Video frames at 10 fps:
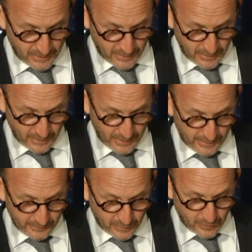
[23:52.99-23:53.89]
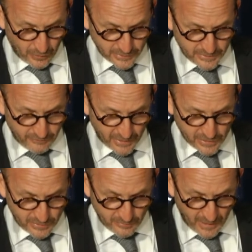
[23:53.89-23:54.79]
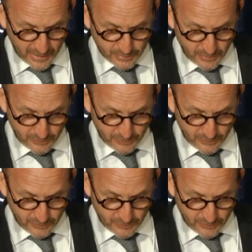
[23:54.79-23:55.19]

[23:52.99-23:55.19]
Uh, and the conservation and management